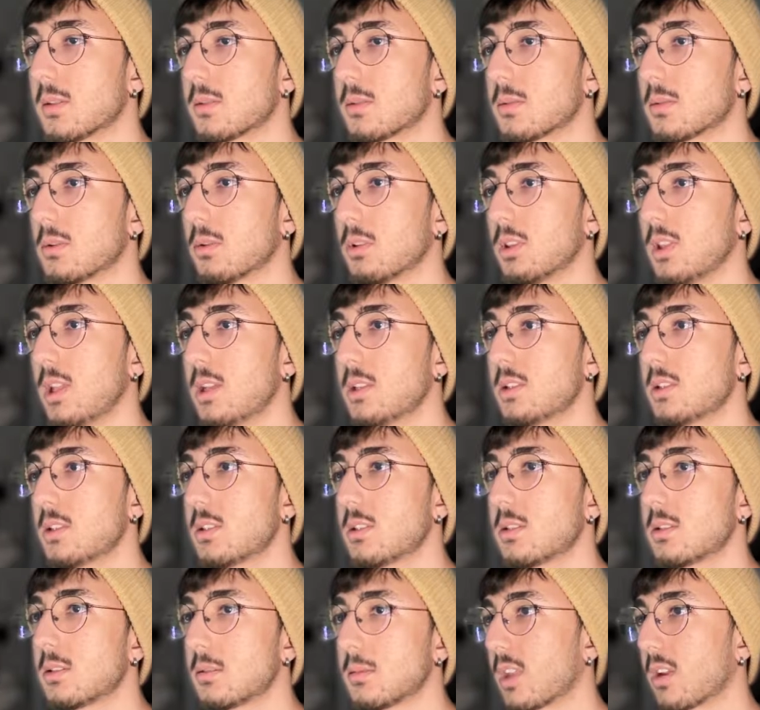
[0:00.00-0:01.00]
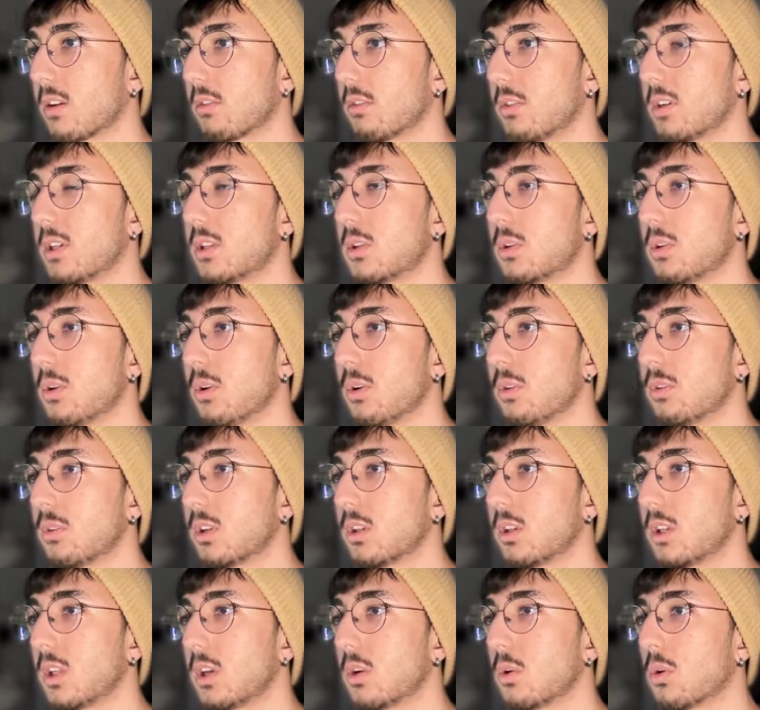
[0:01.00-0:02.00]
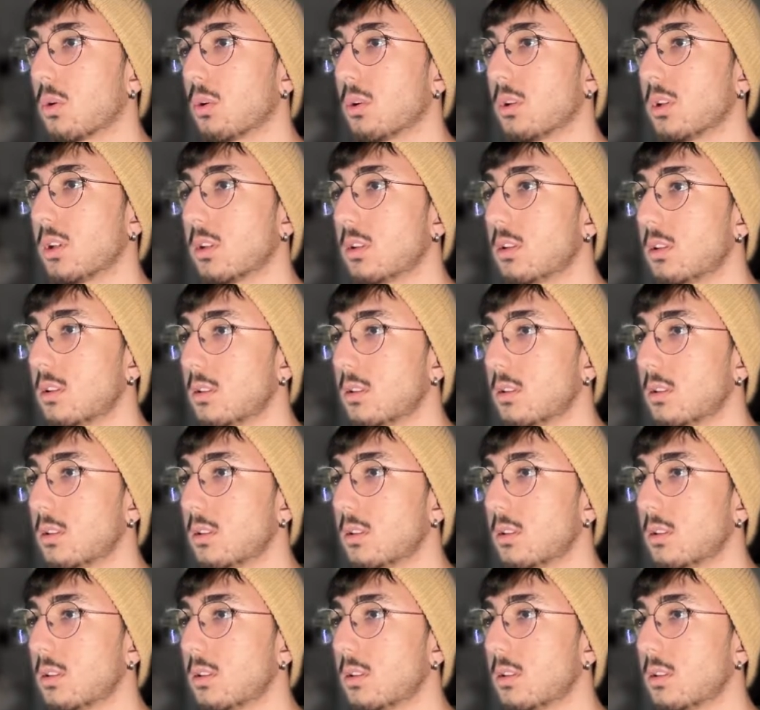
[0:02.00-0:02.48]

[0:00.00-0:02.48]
So let's return the decoded